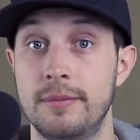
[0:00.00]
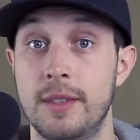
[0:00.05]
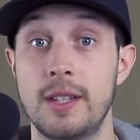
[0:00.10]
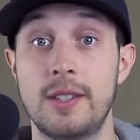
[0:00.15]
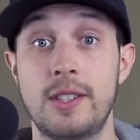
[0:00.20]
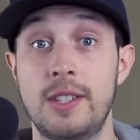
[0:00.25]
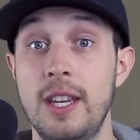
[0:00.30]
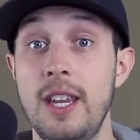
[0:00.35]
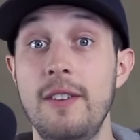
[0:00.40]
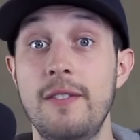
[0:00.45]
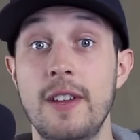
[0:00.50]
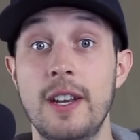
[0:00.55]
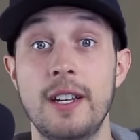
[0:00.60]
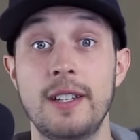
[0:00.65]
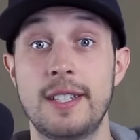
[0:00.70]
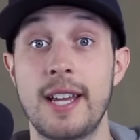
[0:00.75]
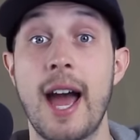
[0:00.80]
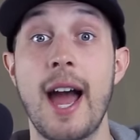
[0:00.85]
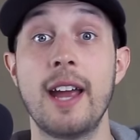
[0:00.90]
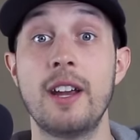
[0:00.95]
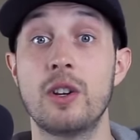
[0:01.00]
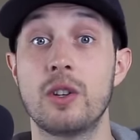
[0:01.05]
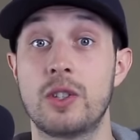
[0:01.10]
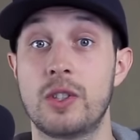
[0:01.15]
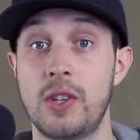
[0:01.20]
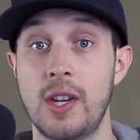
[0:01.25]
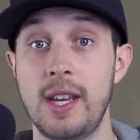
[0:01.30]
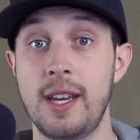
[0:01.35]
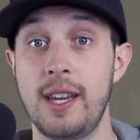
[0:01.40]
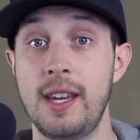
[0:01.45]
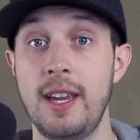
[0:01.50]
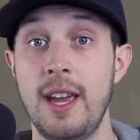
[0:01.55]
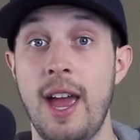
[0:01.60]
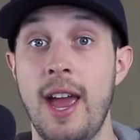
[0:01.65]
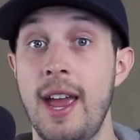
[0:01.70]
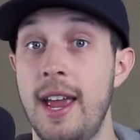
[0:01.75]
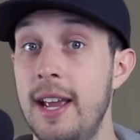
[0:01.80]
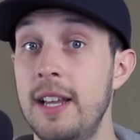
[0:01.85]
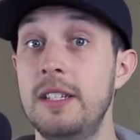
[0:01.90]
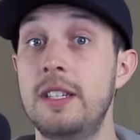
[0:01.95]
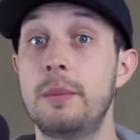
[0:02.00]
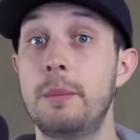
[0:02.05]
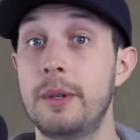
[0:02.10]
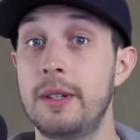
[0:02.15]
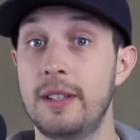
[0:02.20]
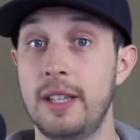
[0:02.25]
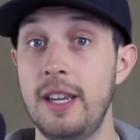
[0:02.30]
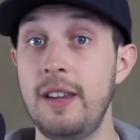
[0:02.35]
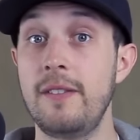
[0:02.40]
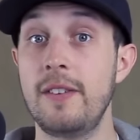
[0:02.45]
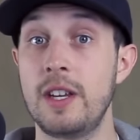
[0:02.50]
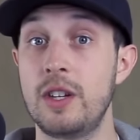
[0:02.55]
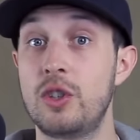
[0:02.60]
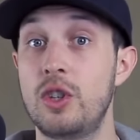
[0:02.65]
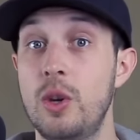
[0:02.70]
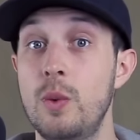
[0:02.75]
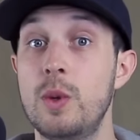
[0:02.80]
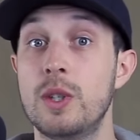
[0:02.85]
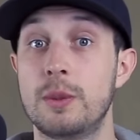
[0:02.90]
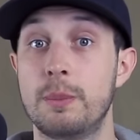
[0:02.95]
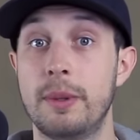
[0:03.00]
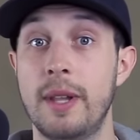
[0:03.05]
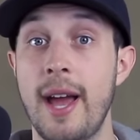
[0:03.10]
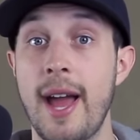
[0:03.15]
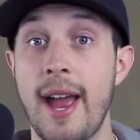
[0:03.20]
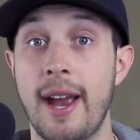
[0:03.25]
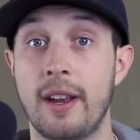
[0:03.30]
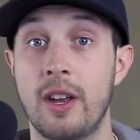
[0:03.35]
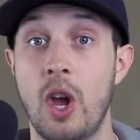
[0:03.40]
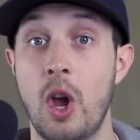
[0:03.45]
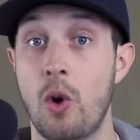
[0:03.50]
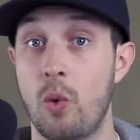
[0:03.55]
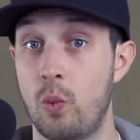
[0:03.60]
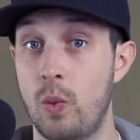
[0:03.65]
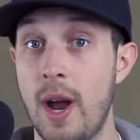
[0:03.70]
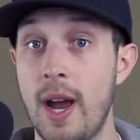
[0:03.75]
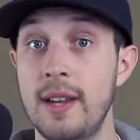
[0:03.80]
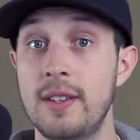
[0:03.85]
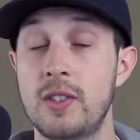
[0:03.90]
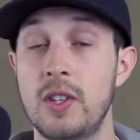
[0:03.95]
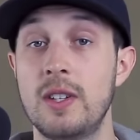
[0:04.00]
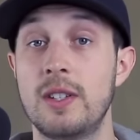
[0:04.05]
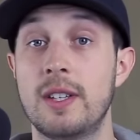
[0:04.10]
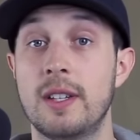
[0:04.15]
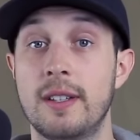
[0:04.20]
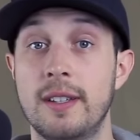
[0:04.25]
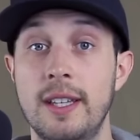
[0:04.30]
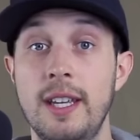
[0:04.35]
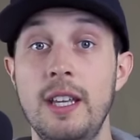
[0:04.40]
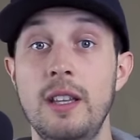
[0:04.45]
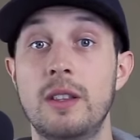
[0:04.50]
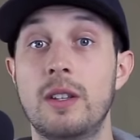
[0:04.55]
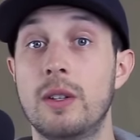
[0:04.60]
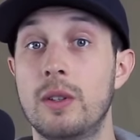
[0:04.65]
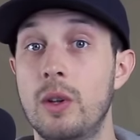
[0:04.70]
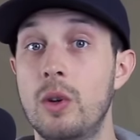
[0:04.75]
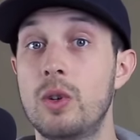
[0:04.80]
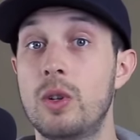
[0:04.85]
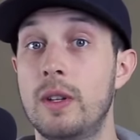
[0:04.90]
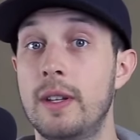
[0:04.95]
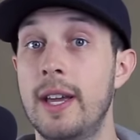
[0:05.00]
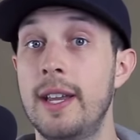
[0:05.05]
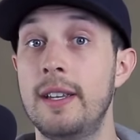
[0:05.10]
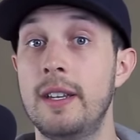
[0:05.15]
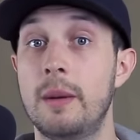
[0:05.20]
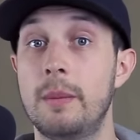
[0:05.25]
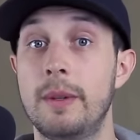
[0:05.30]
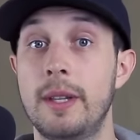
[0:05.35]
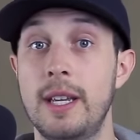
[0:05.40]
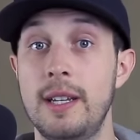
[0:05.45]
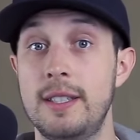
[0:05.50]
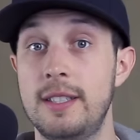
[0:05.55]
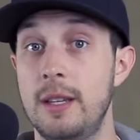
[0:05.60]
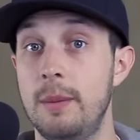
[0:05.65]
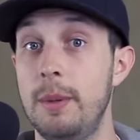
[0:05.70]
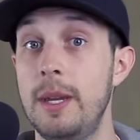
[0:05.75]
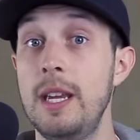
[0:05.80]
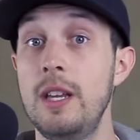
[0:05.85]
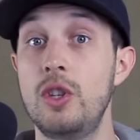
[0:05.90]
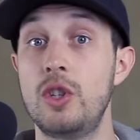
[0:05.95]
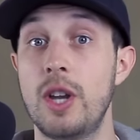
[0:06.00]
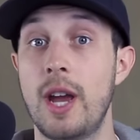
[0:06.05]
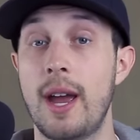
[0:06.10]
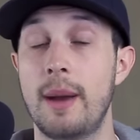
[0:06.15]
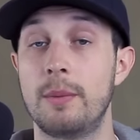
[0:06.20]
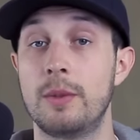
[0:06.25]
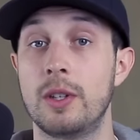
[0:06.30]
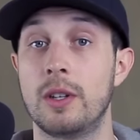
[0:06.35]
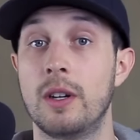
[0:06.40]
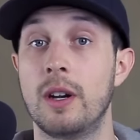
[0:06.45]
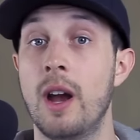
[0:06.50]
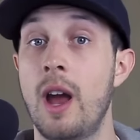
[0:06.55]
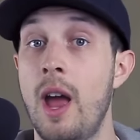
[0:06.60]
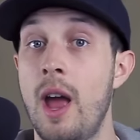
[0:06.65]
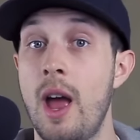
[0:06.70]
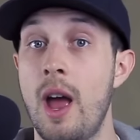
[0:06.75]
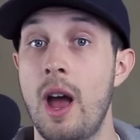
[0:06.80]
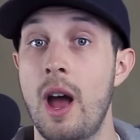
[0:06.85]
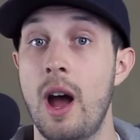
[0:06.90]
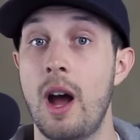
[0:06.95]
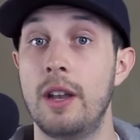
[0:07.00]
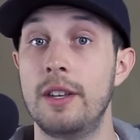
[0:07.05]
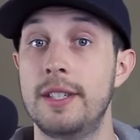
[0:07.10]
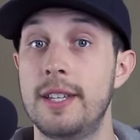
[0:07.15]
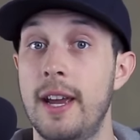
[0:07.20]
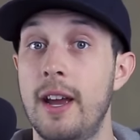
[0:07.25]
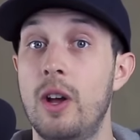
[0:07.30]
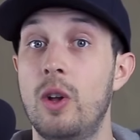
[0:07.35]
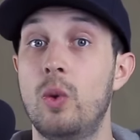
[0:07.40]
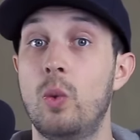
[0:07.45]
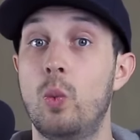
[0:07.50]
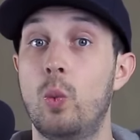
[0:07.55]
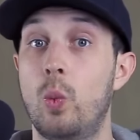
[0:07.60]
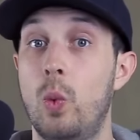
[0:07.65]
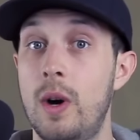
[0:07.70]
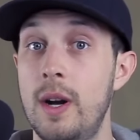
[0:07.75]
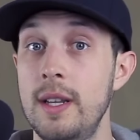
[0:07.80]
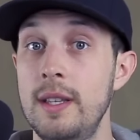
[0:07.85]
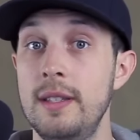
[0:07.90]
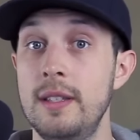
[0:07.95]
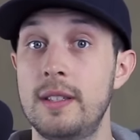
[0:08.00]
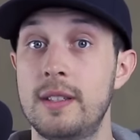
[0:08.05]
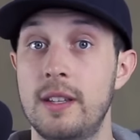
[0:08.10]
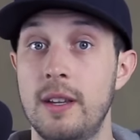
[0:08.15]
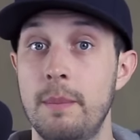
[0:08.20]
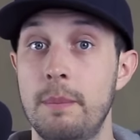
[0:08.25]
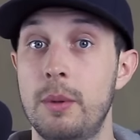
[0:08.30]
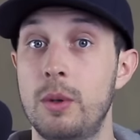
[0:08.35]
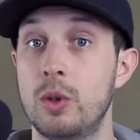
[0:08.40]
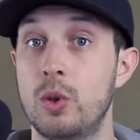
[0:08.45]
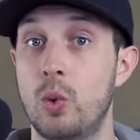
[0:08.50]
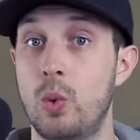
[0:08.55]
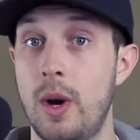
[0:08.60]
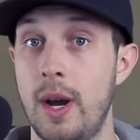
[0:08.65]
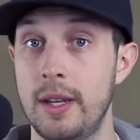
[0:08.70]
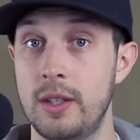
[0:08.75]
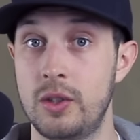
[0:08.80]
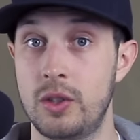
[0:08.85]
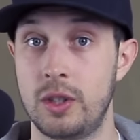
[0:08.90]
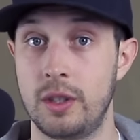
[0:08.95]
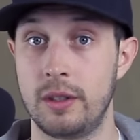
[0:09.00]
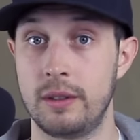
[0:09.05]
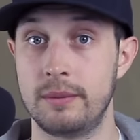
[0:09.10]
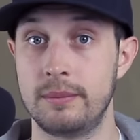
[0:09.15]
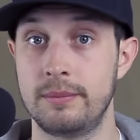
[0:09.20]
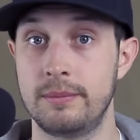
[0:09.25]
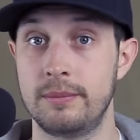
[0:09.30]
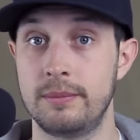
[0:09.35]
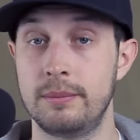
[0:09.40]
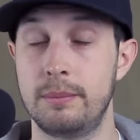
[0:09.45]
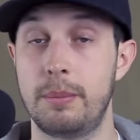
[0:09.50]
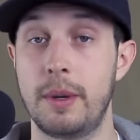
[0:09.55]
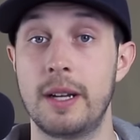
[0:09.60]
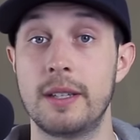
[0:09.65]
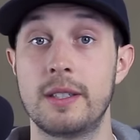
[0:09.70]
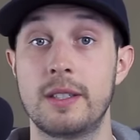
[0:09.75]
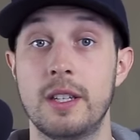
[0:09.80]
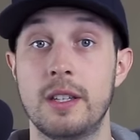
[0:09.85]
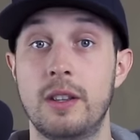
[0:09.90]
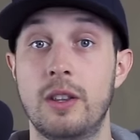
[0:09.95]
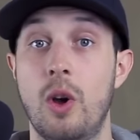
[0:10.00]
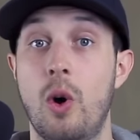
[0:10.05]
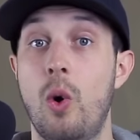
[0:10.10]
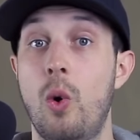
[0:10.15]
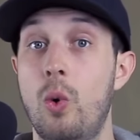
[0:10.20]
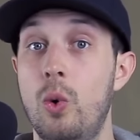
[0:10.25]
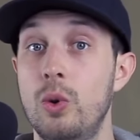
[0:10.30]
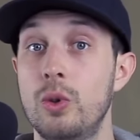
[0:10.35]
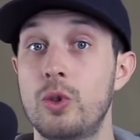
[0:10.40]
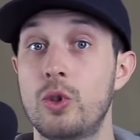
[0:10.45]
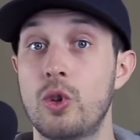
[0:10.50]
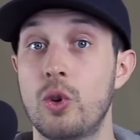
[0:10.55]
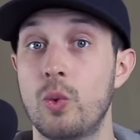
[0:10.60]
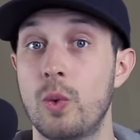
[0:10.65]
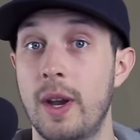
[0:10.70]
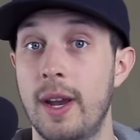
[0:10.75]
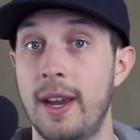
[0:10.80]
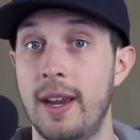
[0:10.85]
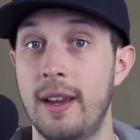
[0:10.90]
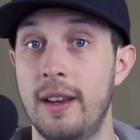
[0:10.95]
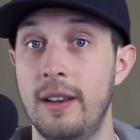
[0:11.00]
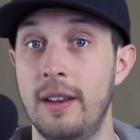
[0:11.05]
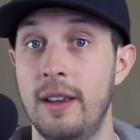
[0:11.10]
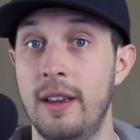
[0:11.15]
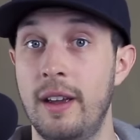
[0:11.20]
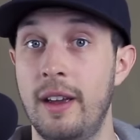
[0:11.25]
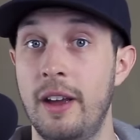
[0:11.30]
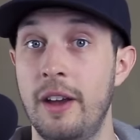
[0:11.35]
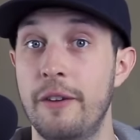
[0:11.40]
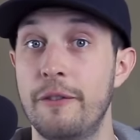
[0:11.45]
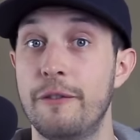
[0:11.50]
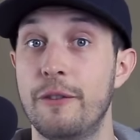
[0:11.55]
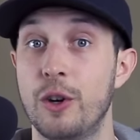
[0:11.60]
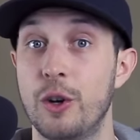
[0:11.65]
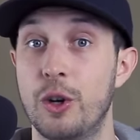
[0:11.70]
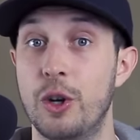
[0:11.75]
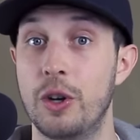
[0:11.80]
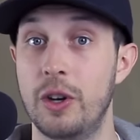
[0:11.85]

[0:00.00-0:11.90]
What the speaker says: deceive an entire city into believing she was black, rising to lead the local NAACP chapter until one simple question busted the whole charade for